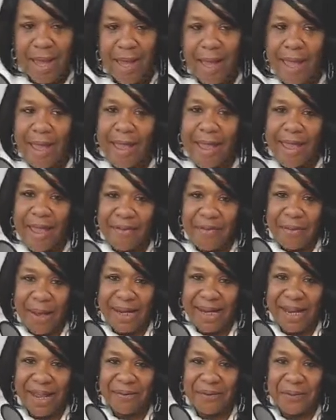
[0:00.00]
Everybody
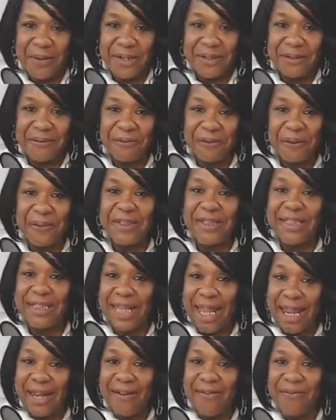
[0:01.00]
have a wonderful,
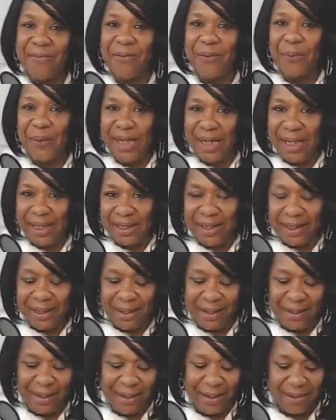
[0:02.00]
safe
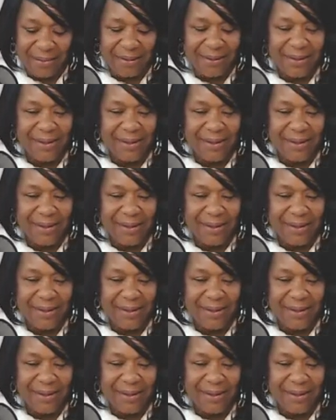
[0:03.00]
weekend.